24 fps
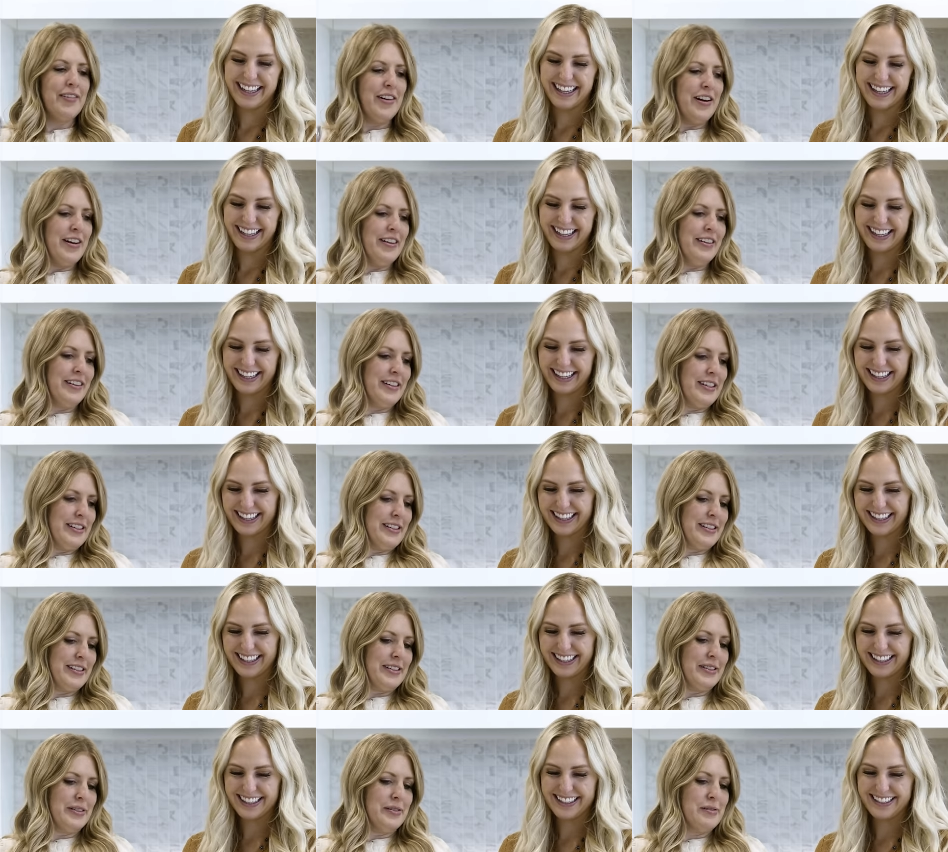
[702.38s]
Speaker 1: of all
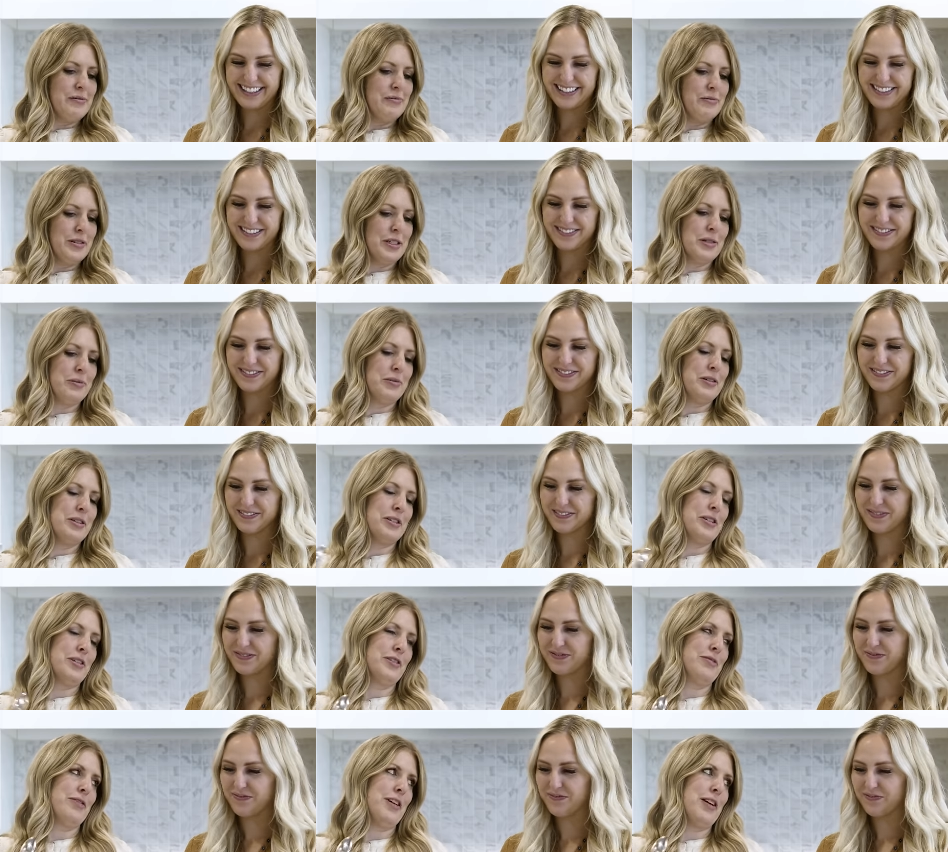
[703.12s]
these, which one
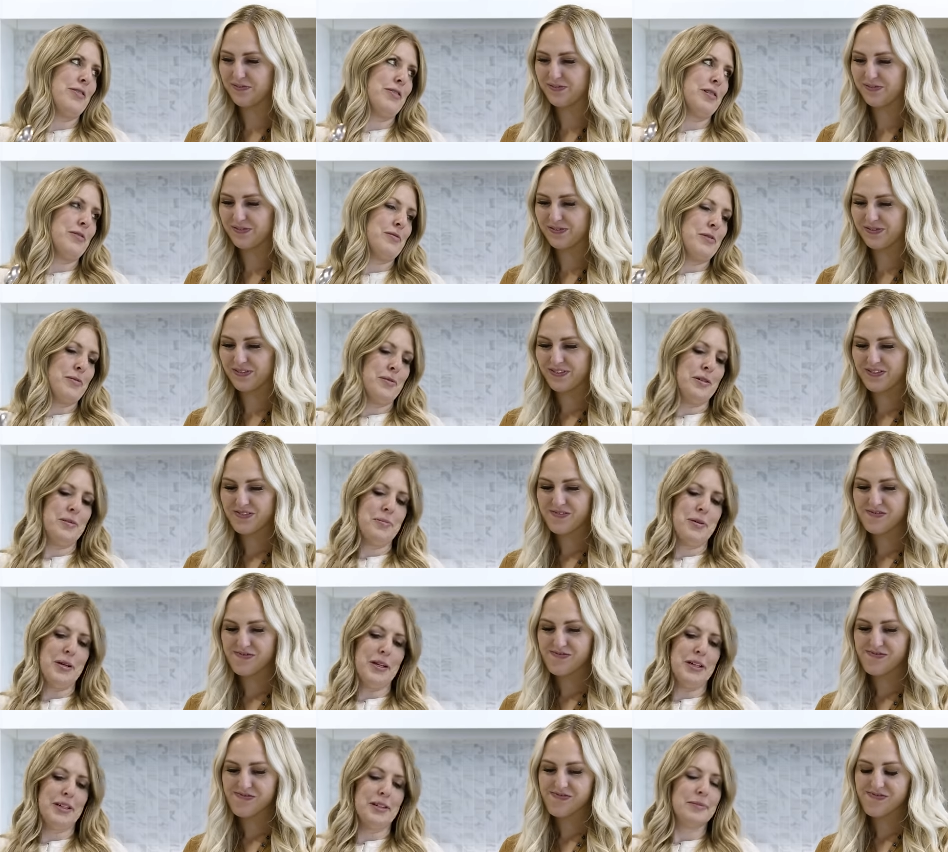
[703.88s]
is your favorite? What would
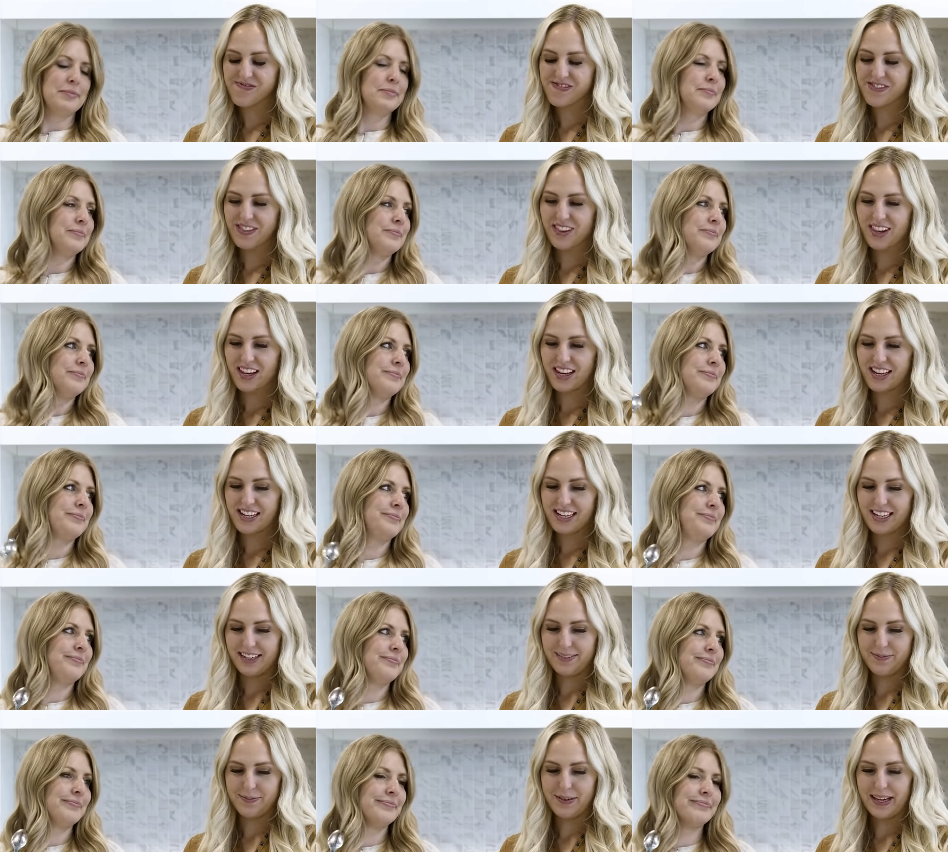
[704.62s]
you pick?
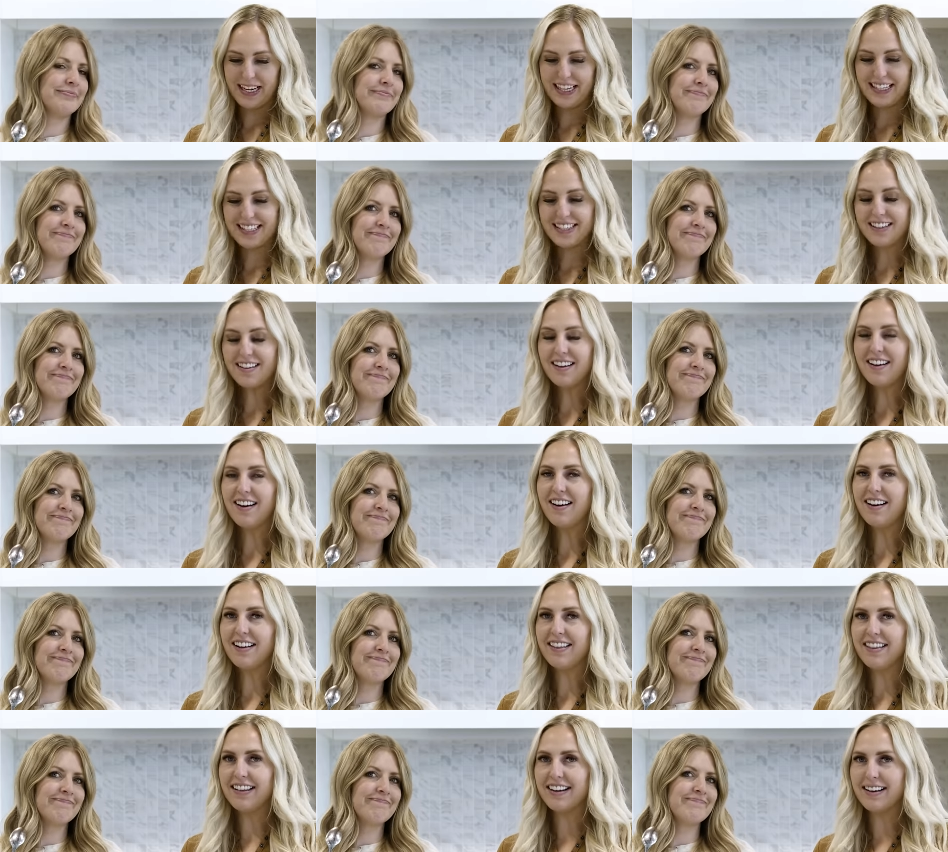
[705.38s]
Speaker 2: Based
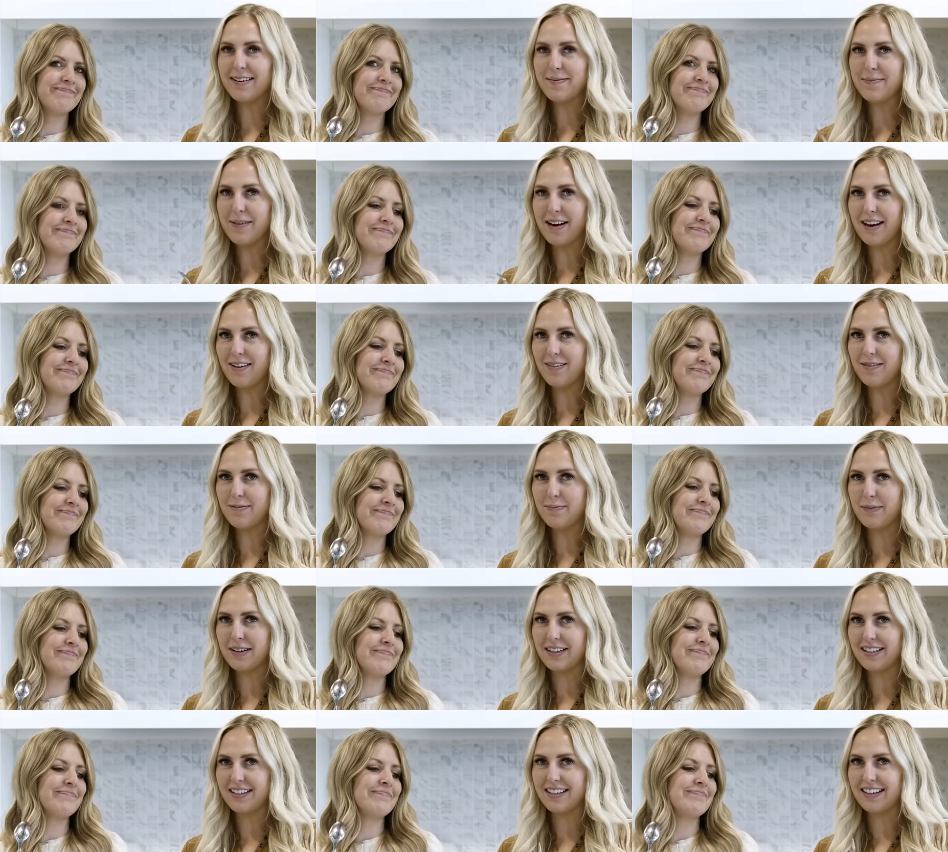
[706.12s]
on the
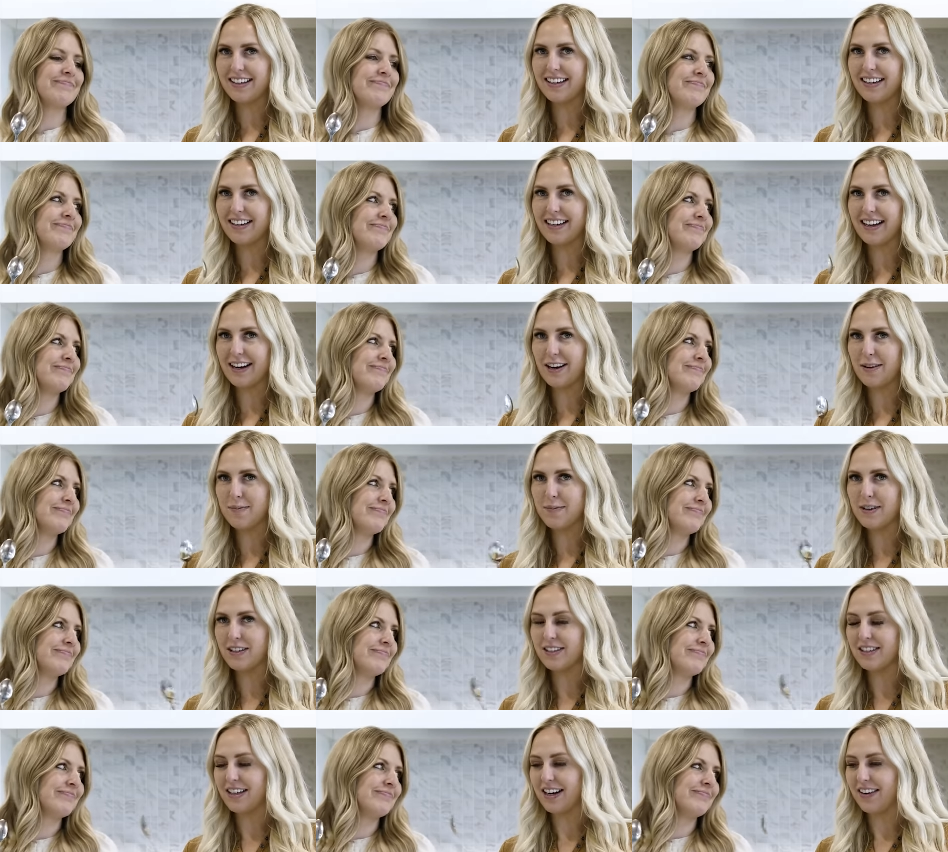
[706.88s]
amount missing and how
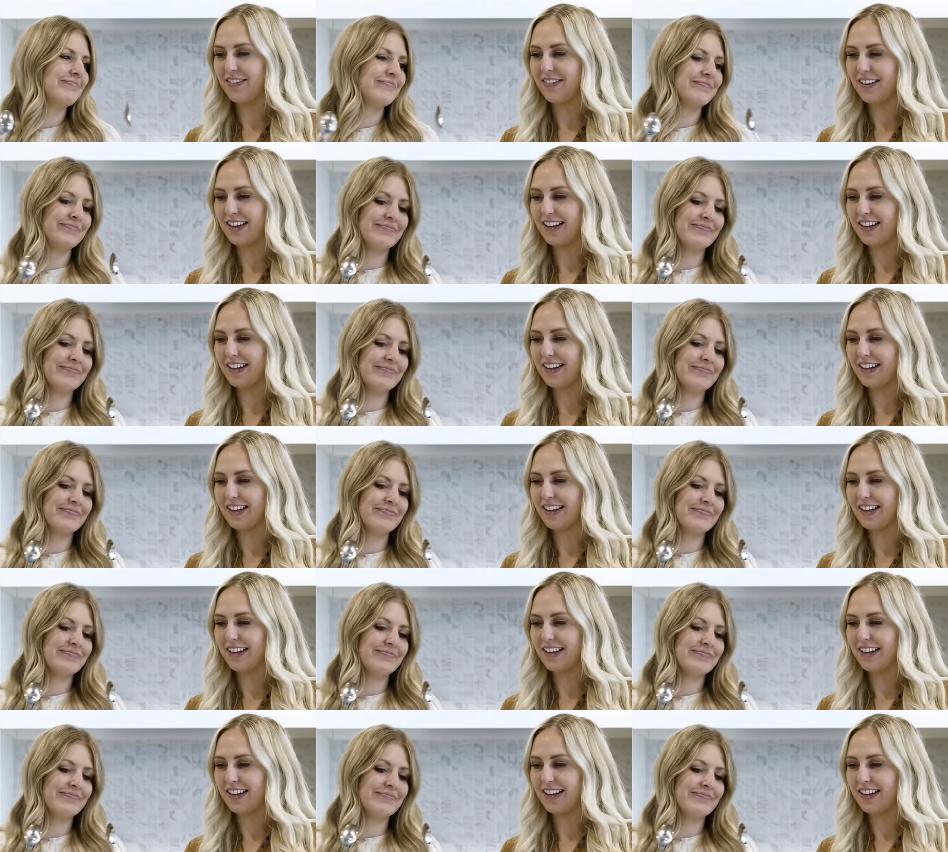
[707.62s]
much I've